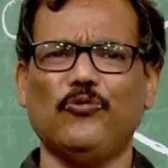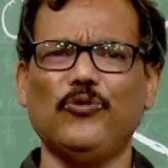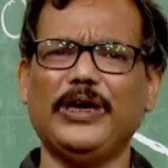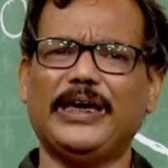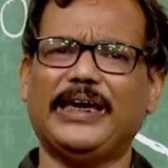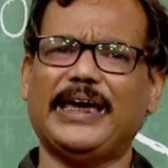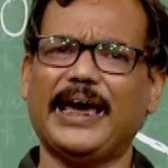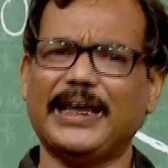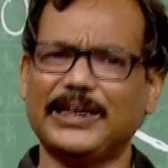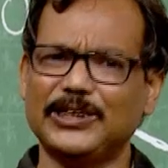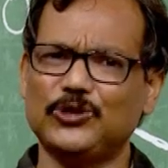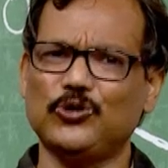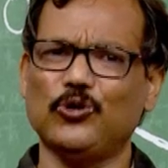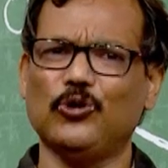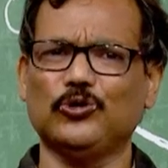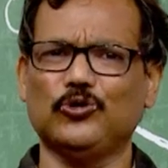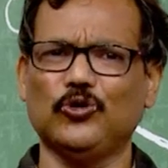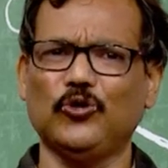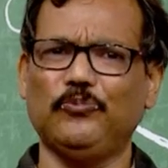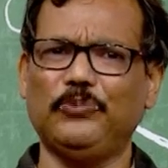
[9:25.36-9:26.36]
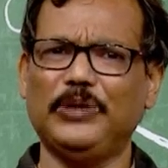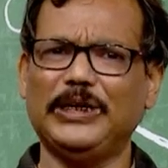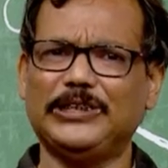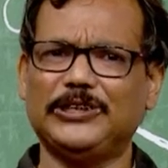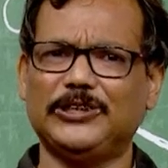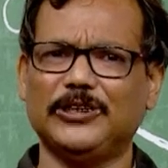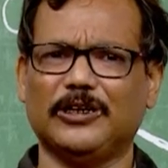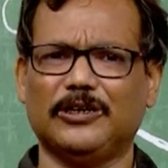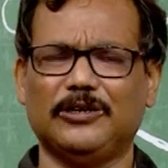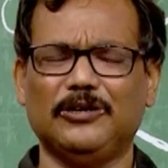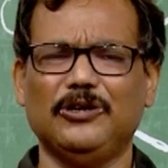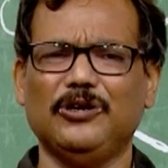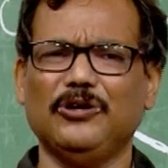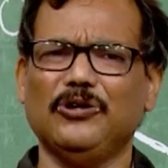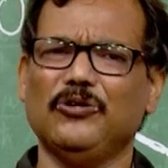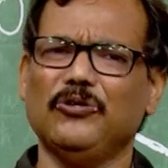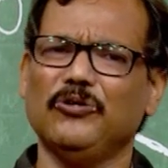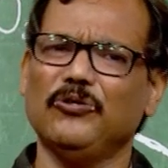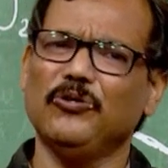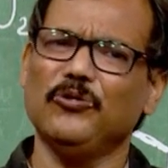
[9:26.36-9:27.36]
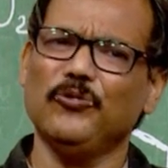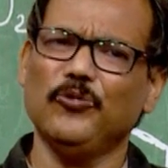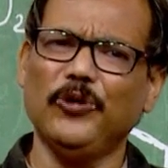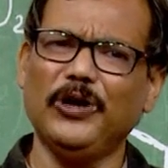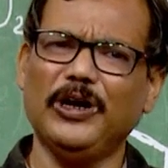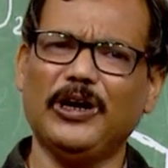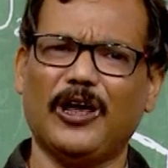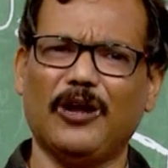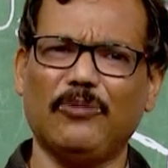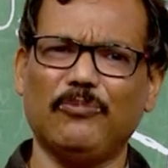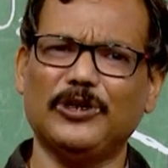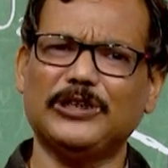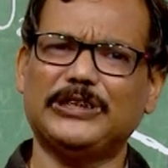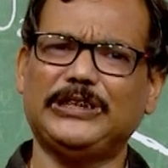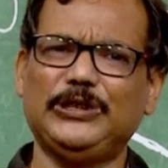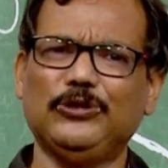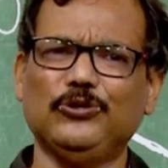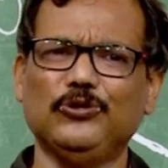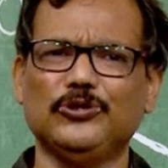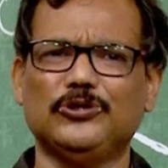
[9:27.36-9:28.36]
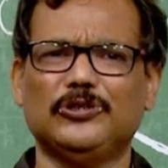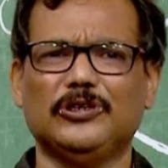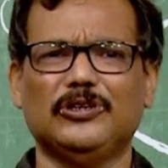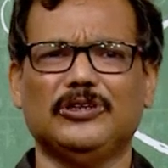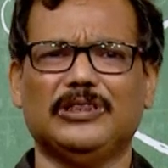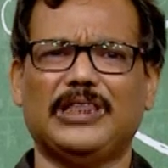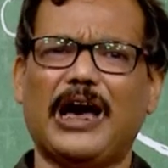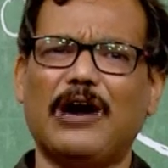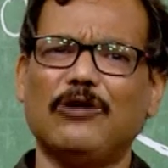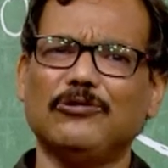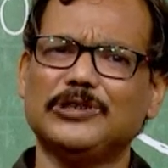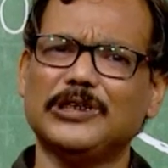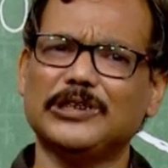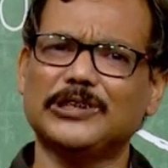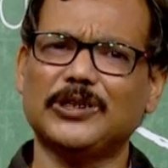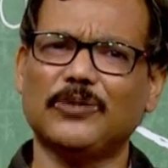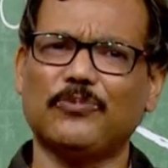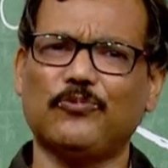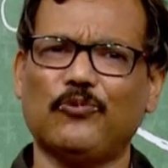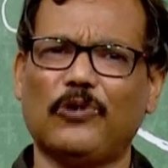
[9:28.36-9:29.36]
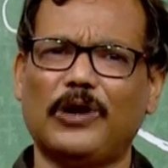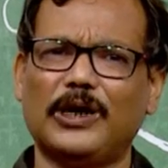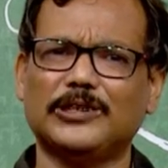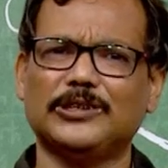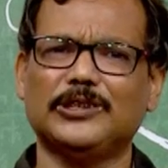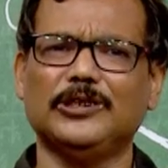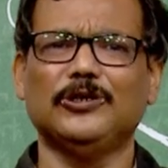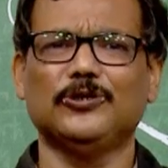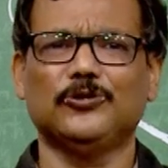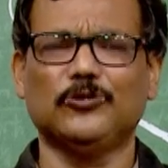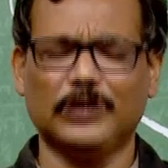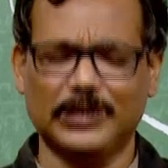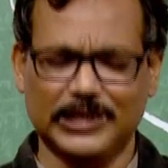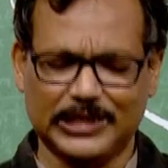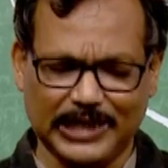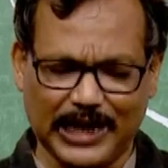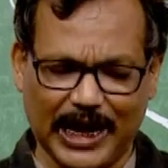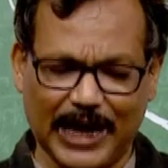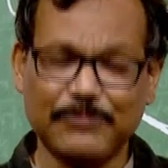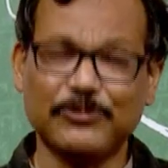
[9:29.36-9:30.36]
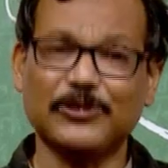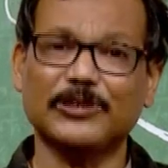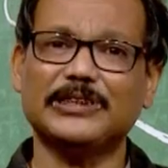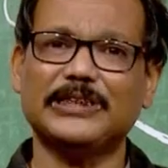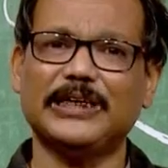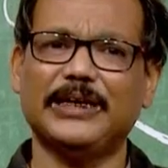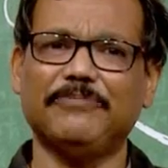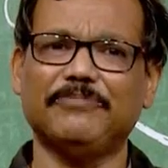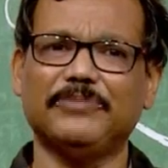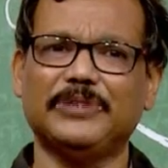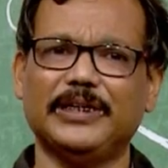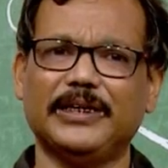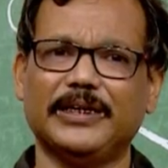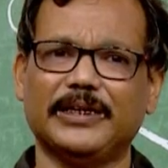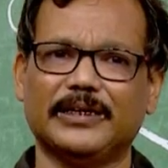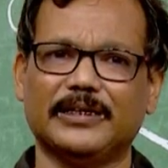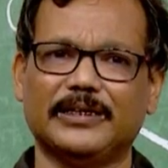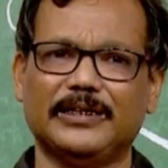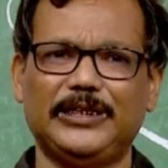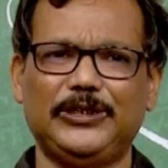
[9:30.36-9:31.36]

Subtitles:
we can show through picture, we will almost use thousands of words to describe the same thing.